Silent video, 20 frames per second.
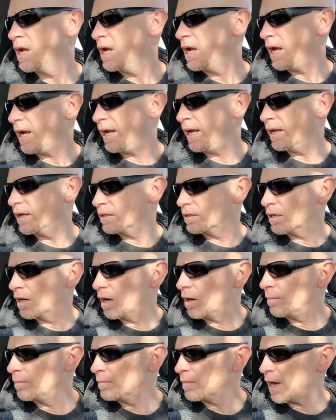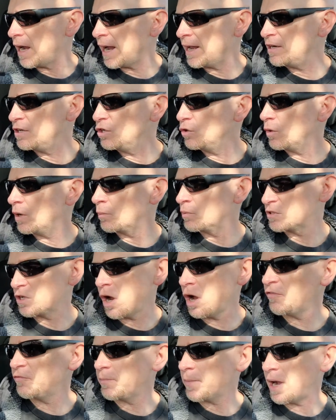And I knew it was
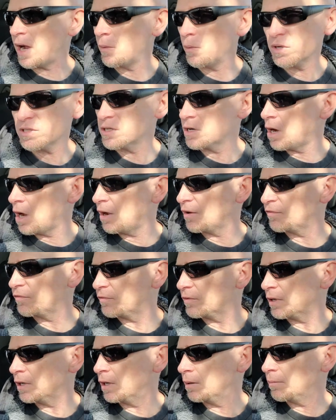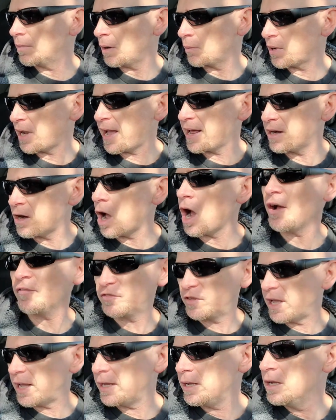off. I wasn't off. I had an off
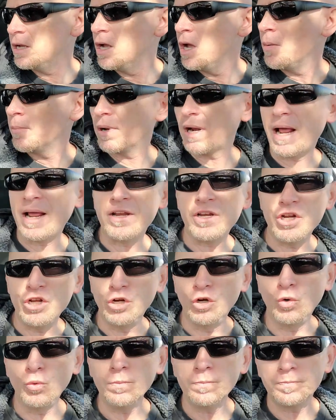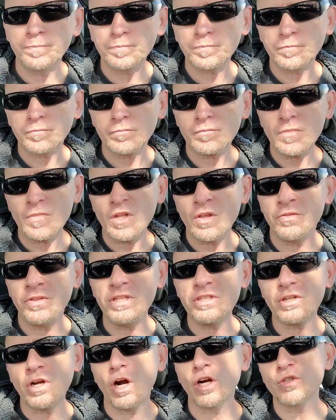day, but I knew
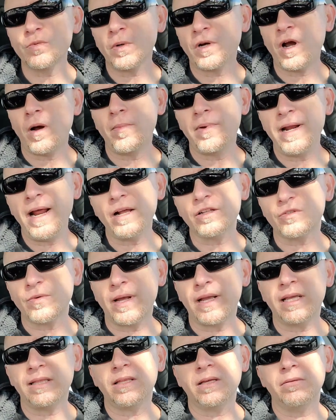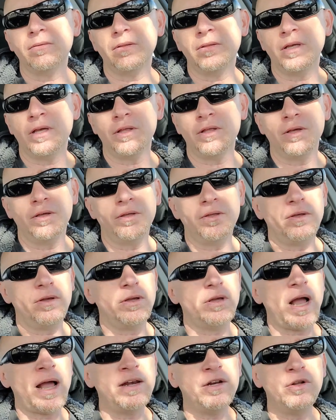these cards were coming out. So I get
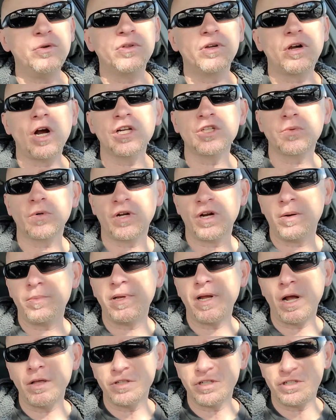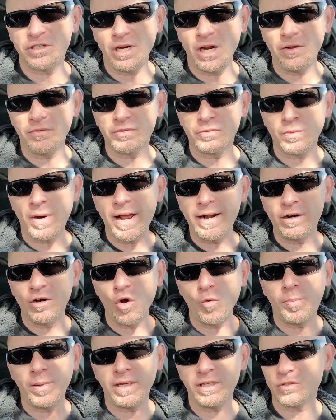I knew the cards were going to be on the shelves right at
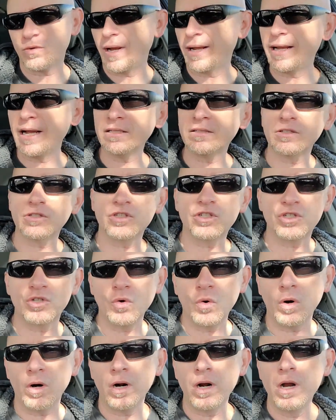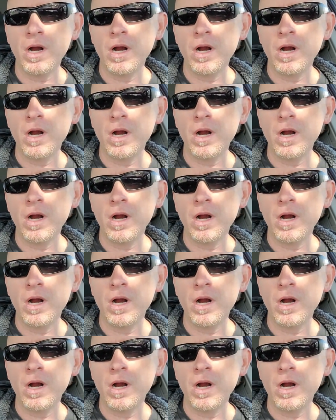opening. So I got to the store